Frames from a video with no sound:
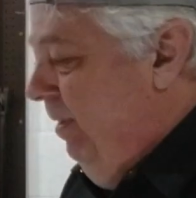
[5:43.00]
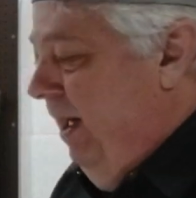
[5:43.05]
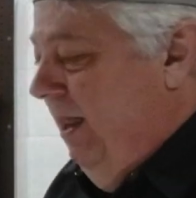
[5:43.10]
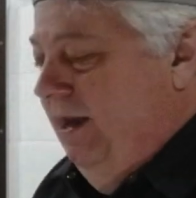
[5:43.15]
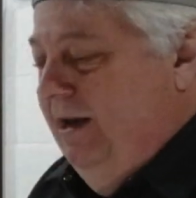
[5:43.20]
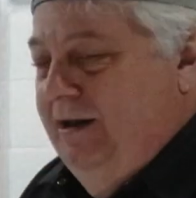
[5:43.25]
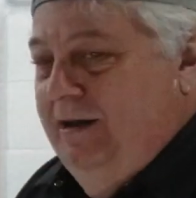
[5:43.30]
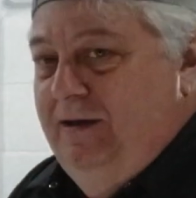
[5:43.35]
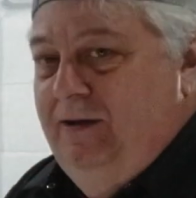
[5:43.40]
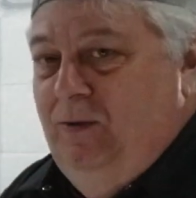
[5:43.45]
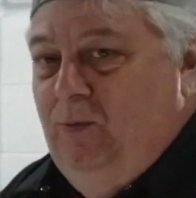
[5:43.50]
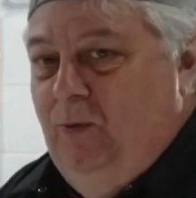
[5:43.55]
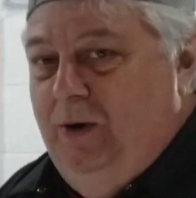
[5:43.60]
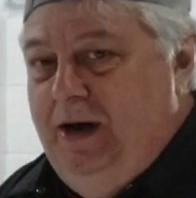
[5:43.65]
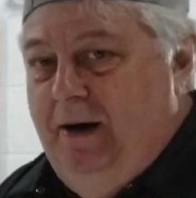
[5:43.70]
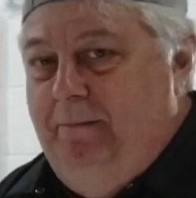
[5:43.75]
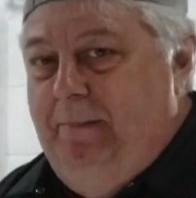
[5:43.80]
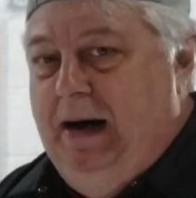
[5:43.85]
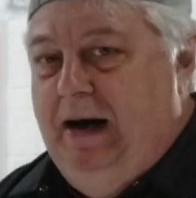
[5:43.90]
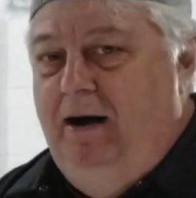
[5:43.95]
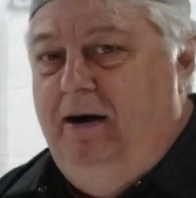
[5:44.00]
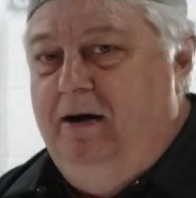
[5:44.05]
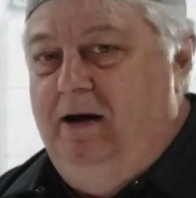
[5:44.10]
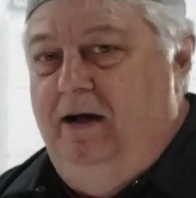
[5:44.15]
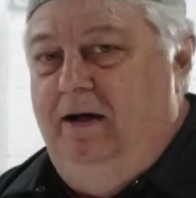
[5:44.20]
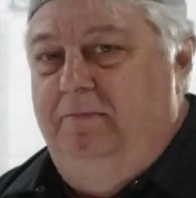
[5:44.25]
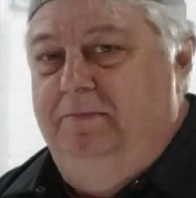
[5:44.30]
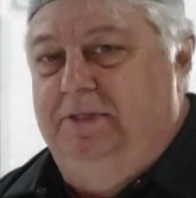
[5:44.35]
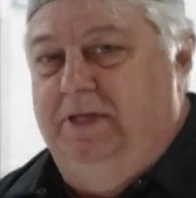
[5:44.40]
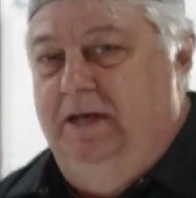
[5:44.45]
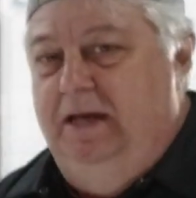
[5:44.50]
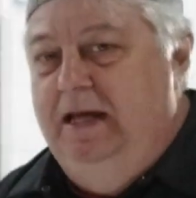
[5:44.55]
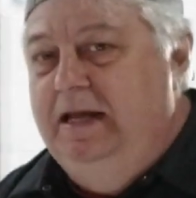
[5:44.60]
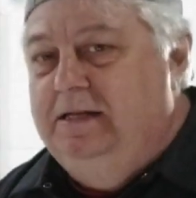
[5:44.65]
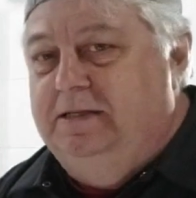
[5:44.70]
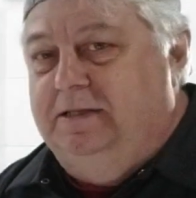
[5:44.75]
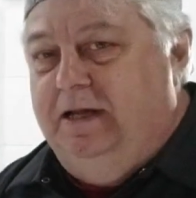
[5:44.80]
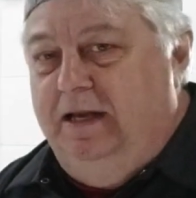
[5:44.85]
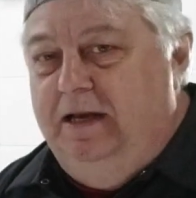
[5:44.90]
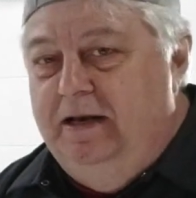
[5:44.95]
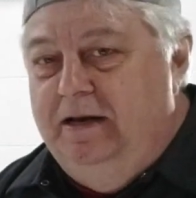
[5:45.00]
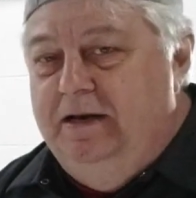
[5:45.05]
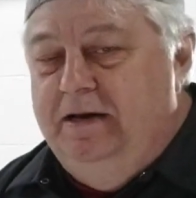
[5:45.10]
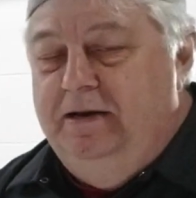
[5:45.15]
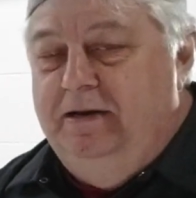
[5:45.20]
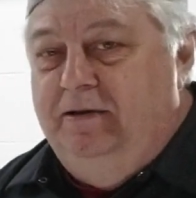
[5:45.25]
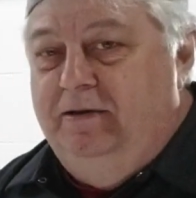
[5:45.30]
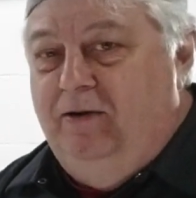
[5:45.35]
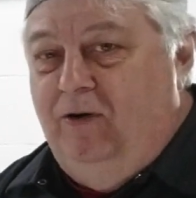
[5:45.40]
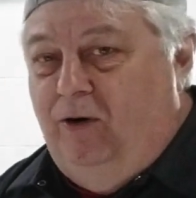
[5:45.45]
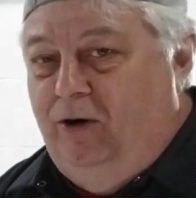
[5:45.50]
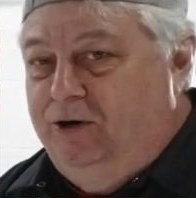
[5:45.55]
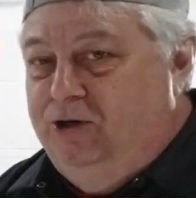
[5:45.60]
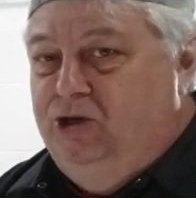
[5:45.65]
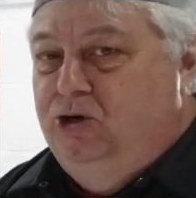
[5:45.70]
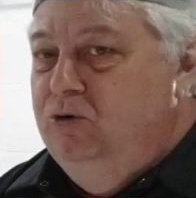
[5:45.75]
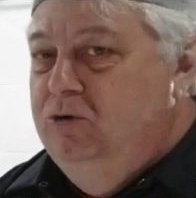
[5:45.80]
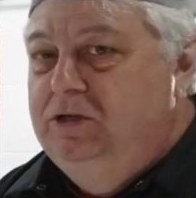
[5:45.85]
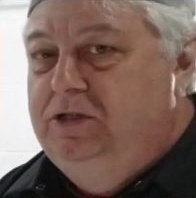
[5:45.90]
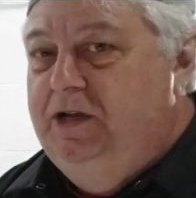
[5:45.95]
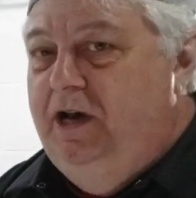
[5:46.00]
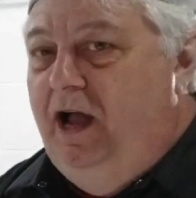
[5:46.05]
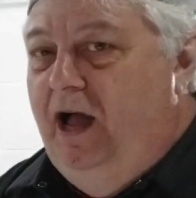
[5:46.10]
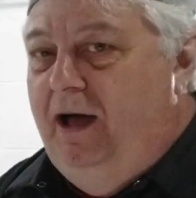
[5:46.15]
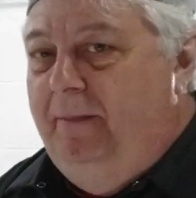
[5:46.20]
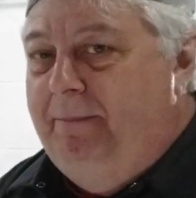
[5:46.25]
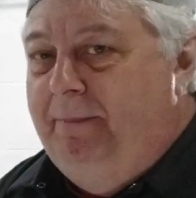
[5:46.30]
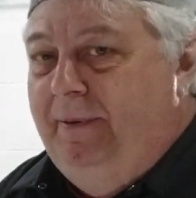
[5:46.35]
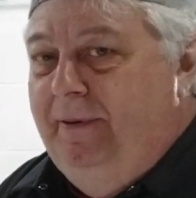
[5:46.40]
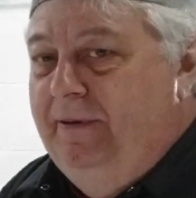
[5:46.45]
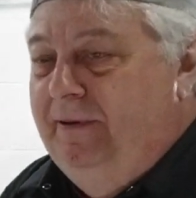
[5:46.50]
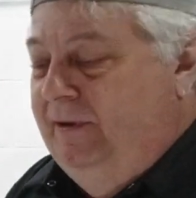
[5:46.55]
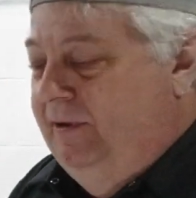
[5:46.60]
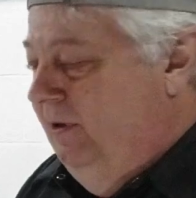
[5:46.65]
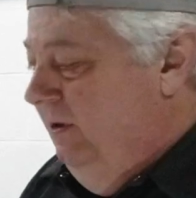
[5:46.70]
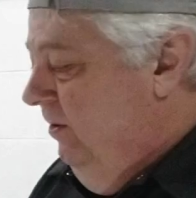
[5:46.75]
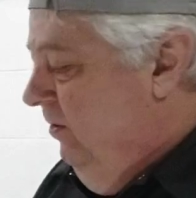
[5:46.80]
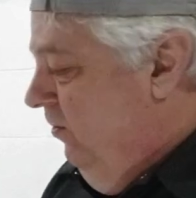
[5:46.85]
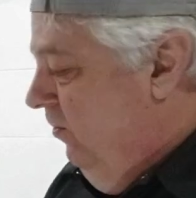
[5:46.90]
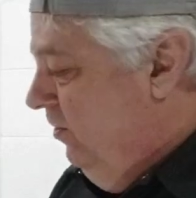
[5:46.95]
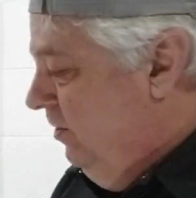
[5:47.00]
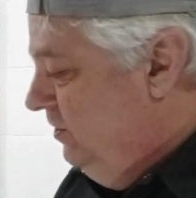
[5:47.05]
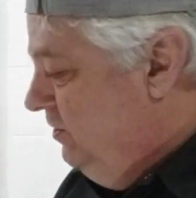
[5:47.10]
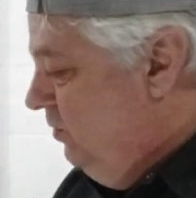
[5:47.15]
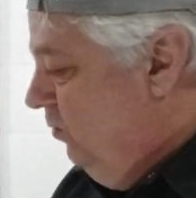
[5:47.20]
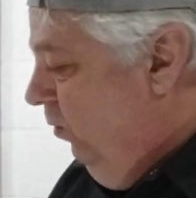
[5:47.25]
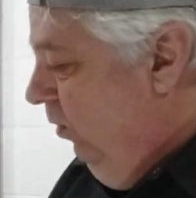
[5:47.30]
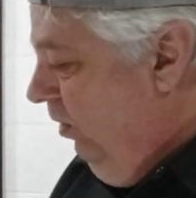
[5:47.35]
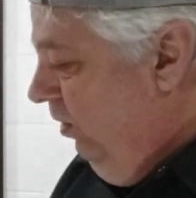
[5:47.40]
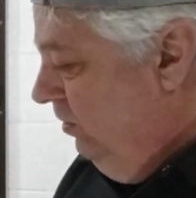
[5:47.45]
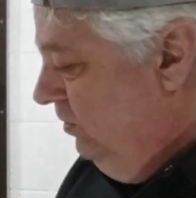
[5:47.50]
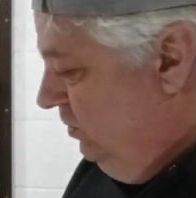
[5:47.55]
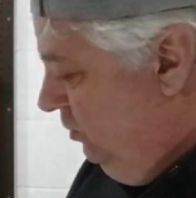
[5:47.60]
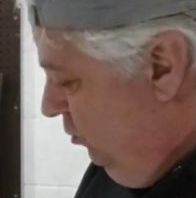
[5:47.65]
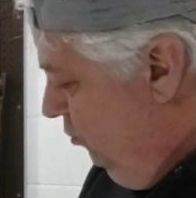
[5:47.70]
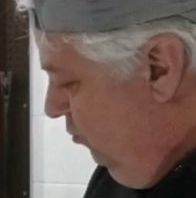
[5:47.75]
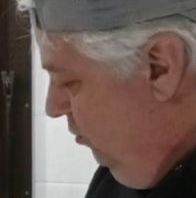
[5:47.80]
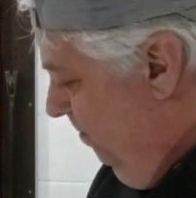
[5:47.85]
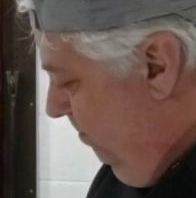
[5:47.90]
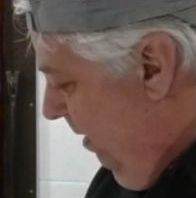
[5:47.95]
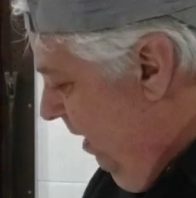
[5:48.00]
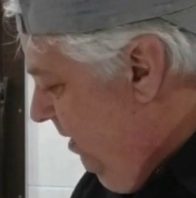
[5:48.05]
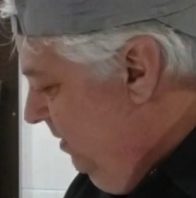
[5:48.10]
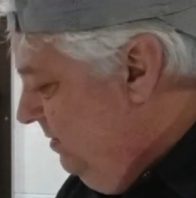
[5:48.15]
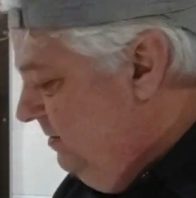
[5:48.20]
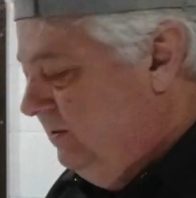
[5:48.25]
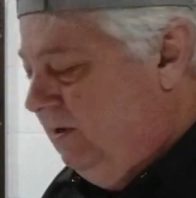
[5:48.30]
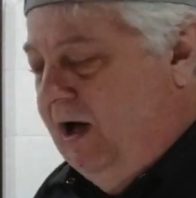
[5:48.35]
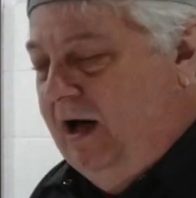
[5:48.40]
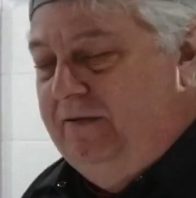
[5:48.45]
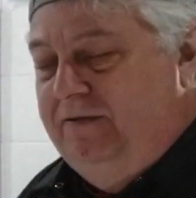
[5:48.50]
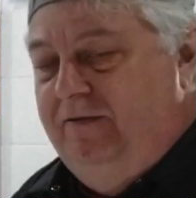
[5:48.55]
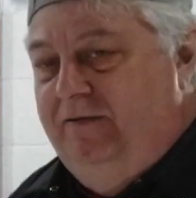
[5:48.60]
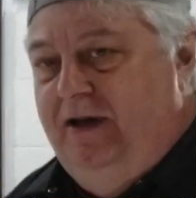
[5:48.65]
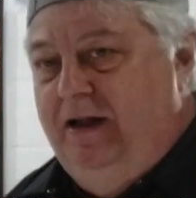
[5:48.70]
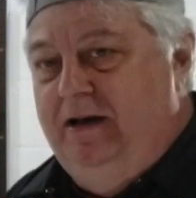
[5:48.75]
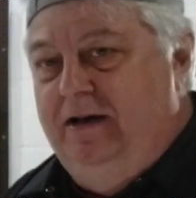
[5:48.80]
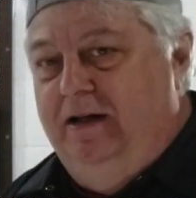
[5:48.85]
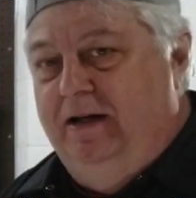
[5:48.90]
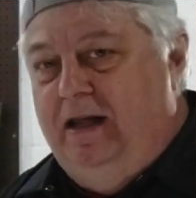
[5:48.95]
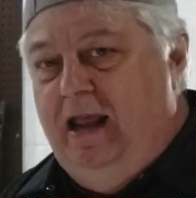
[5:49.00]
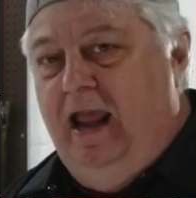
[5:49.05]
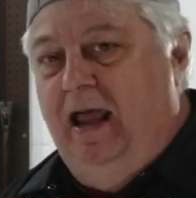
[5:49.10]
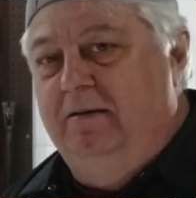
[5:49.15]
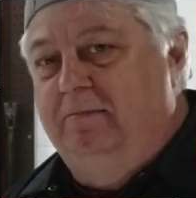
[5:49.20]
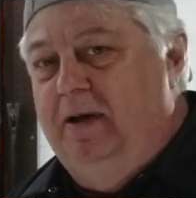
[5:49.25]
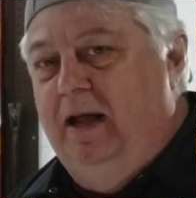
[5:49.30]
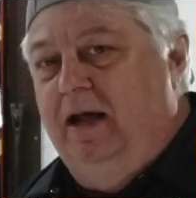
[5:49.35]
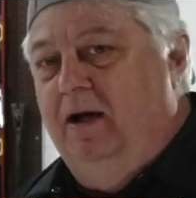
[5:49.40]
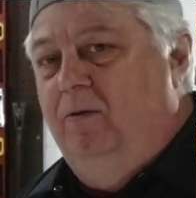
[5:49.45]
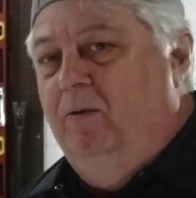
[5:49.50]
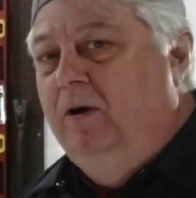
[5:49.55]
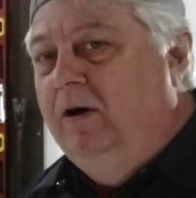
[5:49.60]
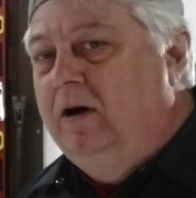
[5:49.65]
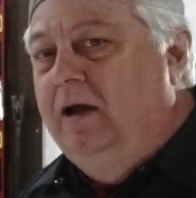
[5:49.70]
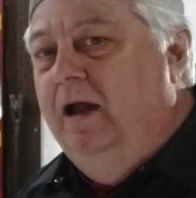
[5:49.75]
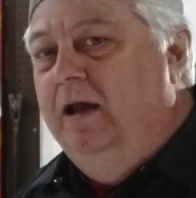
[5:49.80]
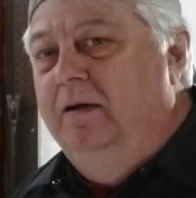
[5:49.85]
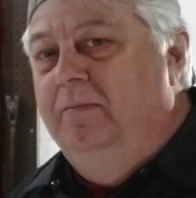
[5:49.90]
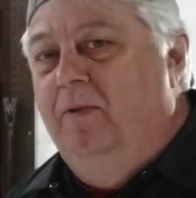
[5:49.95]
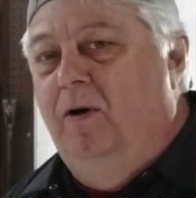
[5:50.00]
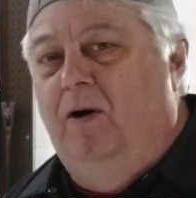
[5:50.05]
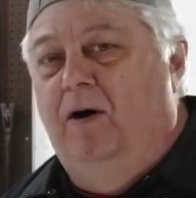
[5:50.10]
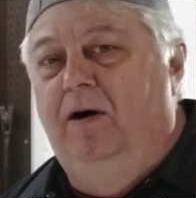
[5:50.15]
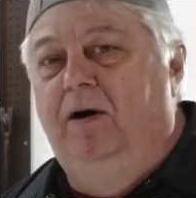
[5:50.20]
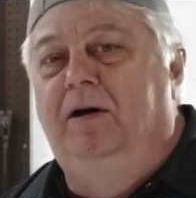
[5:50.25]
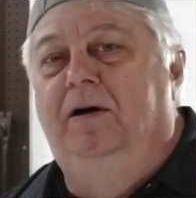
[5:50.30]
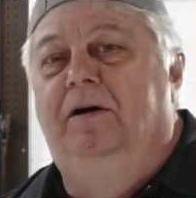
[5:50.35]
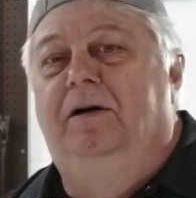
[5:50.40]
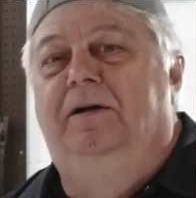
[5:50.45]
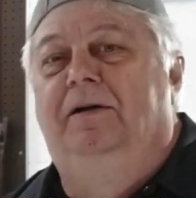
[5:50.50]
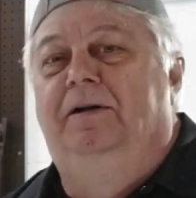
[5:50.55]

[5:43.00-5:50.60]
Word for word: But when the bear comes and eats it or chews it up, or the squirrels chew the buttons off of it and you can't make it work anymore,